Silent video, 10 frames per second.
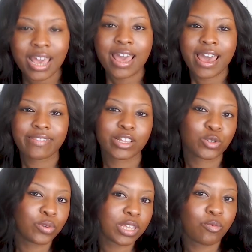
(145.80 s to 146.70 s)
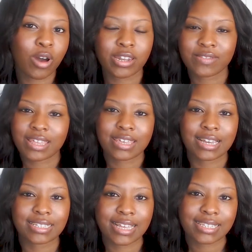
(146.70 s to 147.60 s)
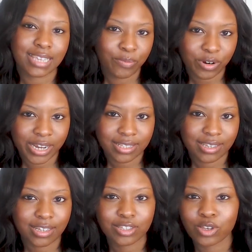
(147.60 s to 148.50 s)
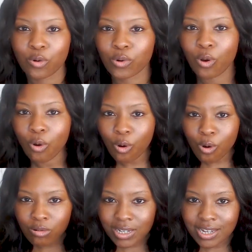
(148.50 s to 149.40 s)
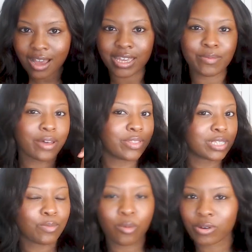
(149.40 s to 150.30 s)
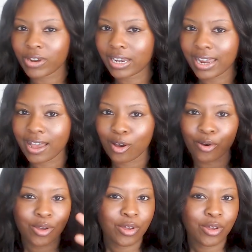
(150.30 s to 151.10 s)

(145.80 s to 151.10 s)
And that's really one of the things that separates it. So we're only talking about this moment right now.